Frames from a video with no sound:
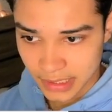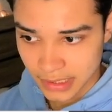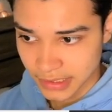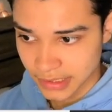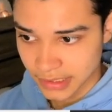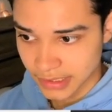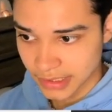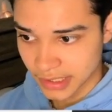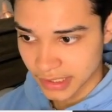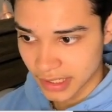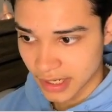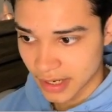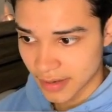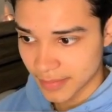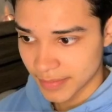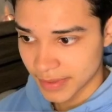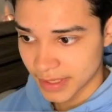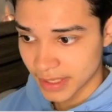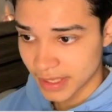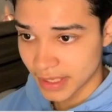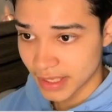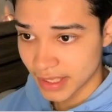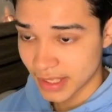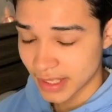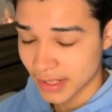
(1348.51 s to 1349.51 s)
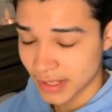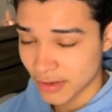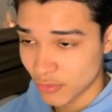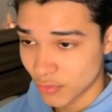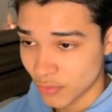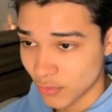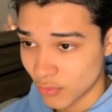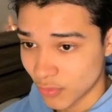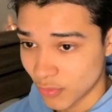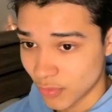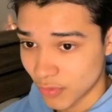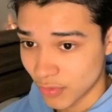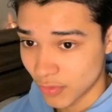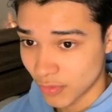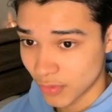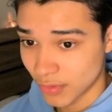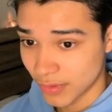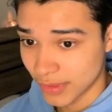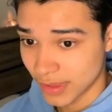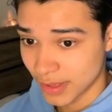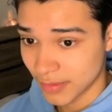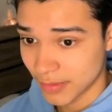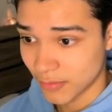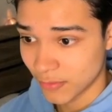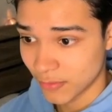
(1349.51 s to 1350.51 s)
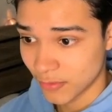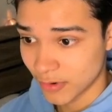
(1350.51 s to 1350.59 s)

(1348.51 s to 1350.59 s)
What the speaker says: just copy them